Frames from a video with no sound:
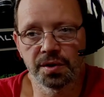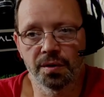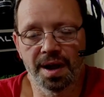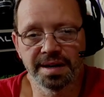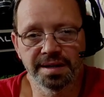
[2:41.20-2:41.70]

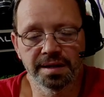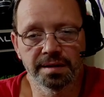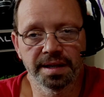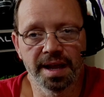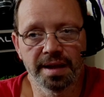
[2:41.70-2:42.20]
So
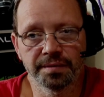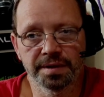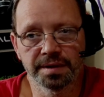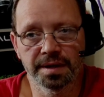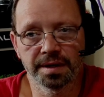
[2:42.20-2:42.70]
ideally
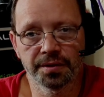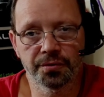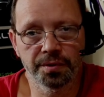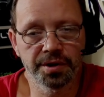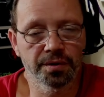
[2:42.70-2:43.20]
having
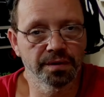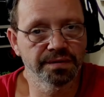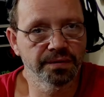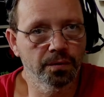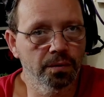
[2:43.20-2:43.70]
a 3 or
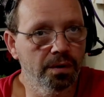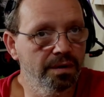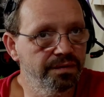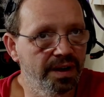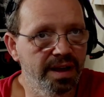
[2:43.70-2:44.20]
a 4
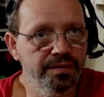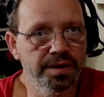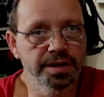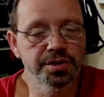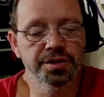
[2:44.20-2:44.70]
or a
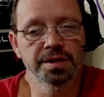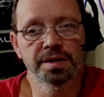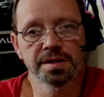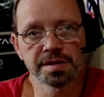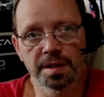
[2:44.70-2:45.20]
5 inch,
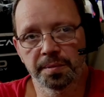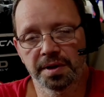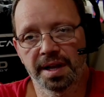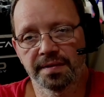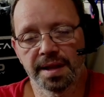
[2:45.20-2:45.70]

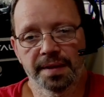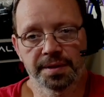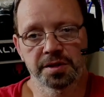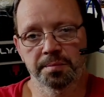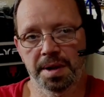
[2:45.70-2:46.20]
something like
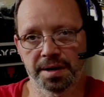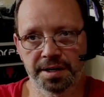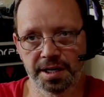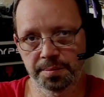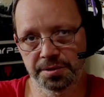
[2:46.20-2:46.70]
that, that's
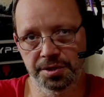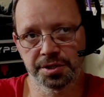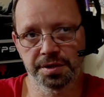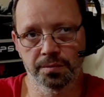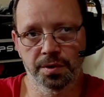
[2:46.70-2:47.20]
mounted in a
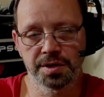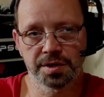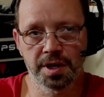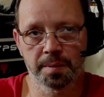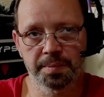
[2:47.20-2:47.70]
position where
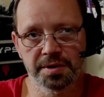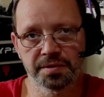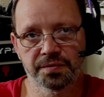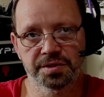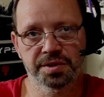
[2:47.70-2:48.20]
it's up
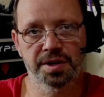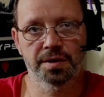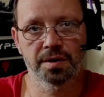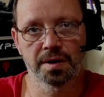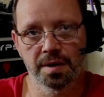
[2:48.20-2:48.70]
and it's
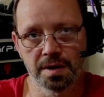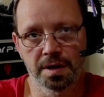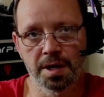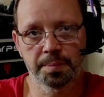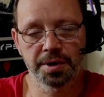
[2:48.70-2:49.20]
center,
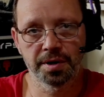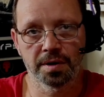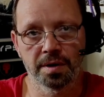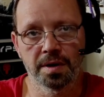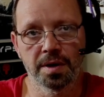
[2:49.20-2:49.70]
up
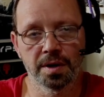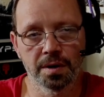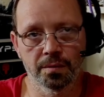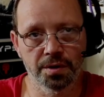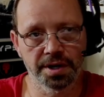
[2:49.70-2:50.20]
here,
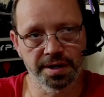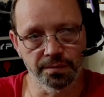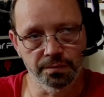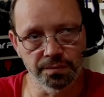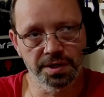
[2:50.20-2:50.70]
where it
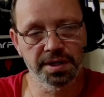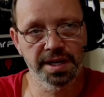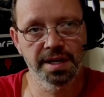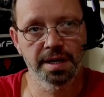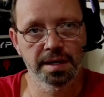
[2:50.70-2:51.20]
can
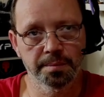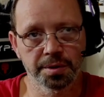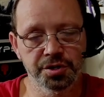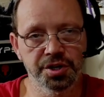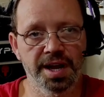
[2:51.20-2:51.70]
really
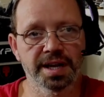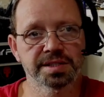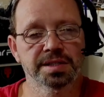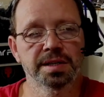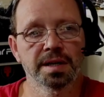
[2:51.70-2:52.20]

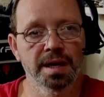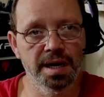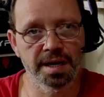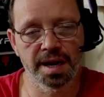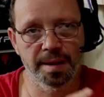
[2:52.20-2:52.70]
project
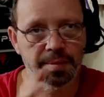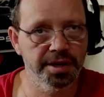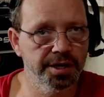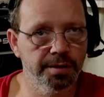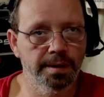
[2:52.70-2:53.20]
and not
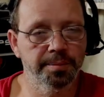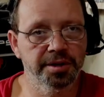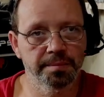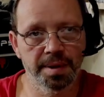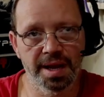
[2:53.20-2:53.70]
be
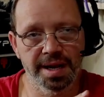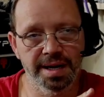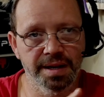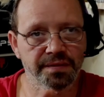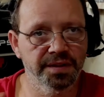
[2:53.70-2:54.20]
interrupted by
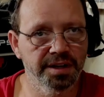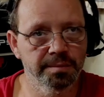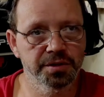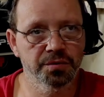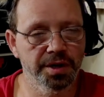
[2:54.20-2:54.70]

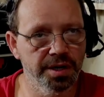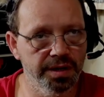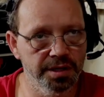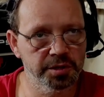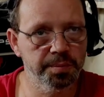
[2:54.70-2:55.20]
anything in
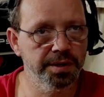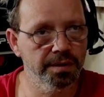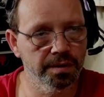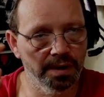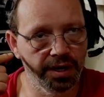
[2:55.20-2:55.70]
between the
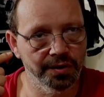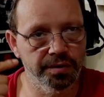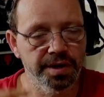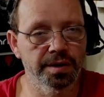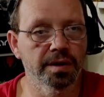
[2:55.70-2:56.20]
speaker and
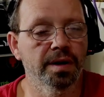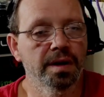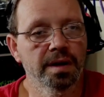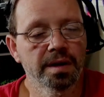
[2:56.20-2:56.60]
your ear.